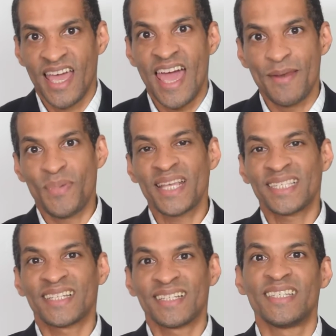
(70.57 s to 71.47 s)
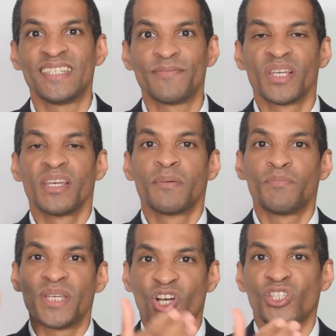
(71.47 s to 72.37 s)
And basically,
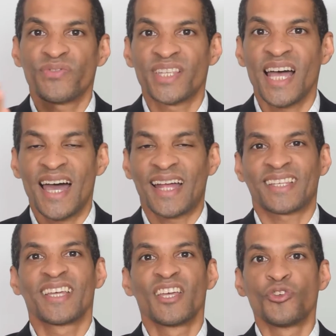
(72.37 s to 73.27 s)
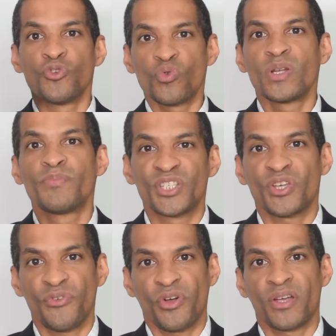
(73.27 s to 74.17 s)
because of that, you will be
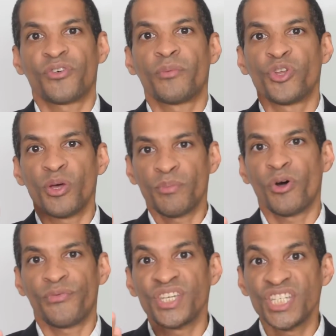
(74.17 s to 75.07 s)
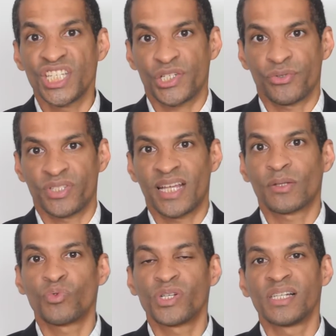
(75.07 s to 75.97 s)
suffering from a number of issues
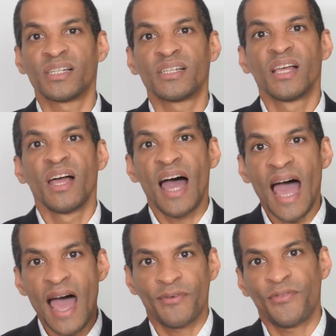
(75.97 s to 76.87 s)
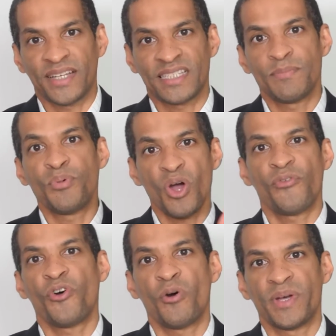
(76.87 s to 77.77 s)
that will affect the
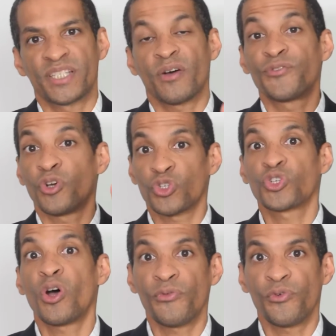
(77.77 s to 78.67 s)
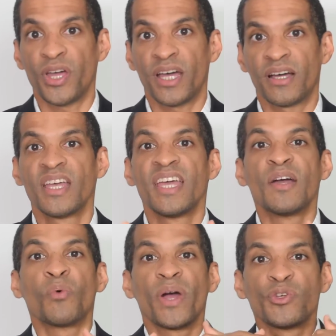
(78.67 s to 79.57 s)
performance of your software
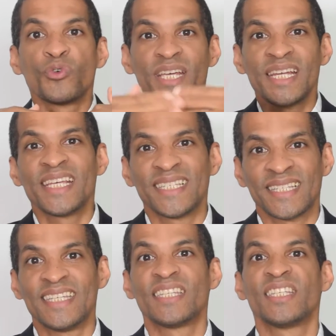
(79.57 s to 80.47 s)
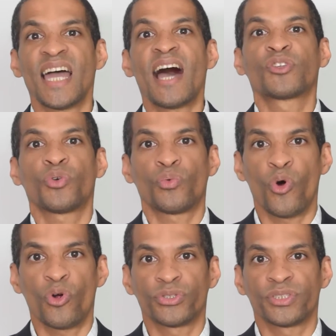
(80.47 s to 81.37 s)
when you release it in the outer
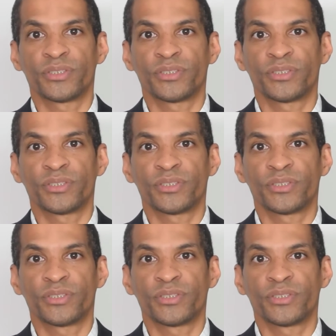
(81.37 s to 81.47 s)
world.